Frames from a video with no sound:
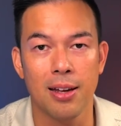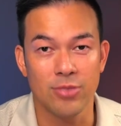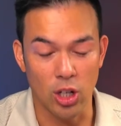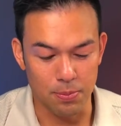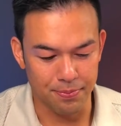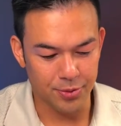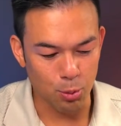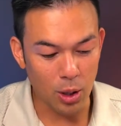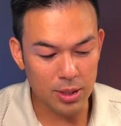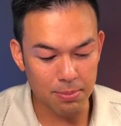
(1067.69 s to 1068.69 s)
So
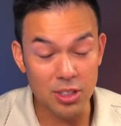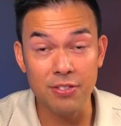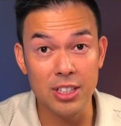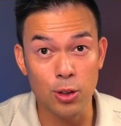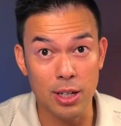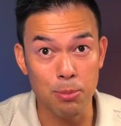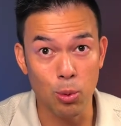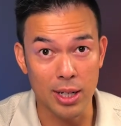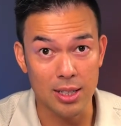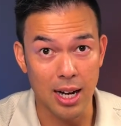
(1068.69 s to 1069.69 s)
welcome to video number
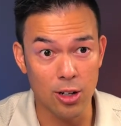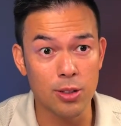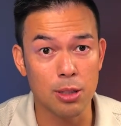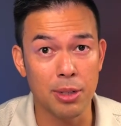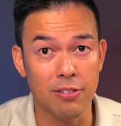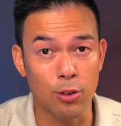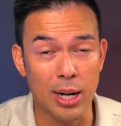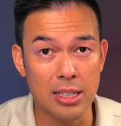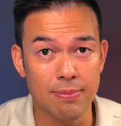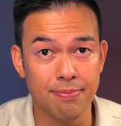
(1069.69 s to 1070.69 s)
one. I know it's a bit of a rant,